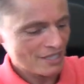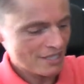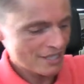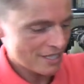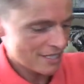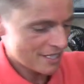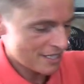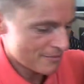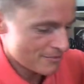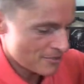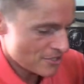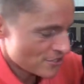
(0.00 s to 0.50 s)

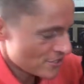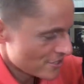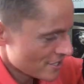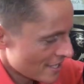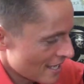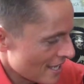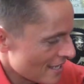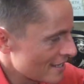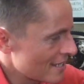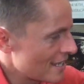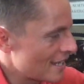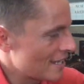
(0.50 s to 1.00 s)
let me just
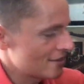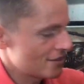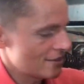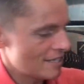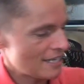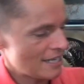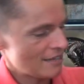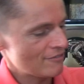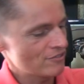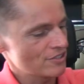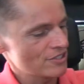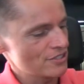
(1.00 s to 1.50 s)
get that.
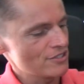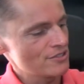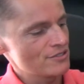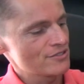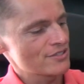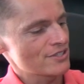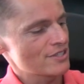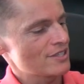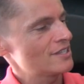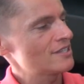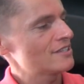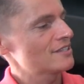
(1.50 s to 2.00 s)
I haven't
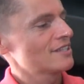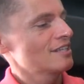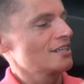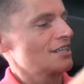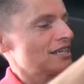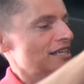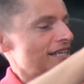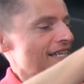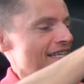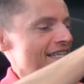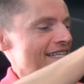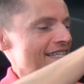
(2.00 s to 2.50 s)
used it
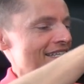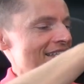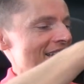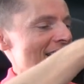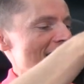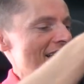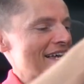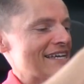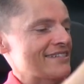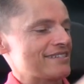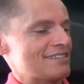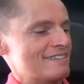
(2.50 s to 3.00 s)

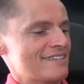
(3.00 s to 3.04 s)
yet.